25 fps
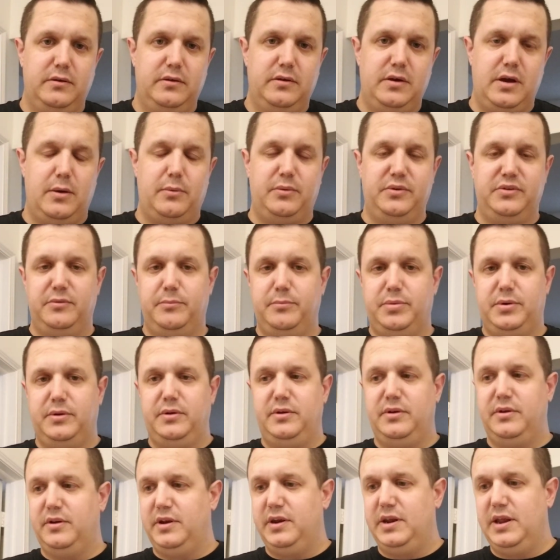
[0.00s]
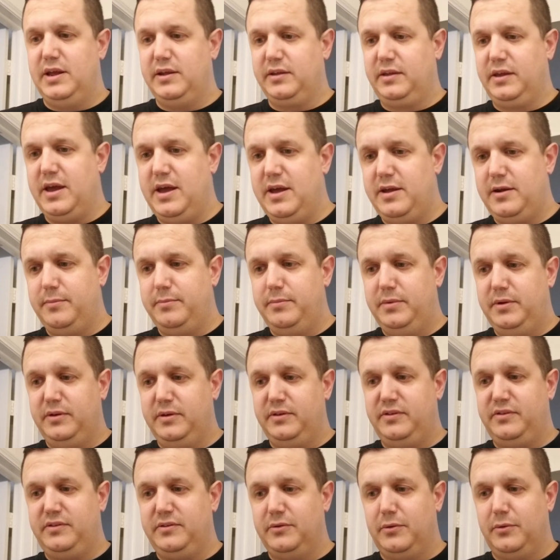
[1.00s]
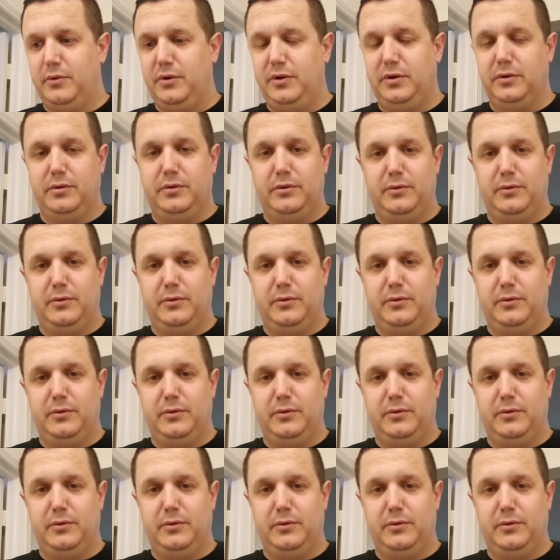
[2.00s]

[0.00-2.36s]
I wasn't putting none of that cannabis oil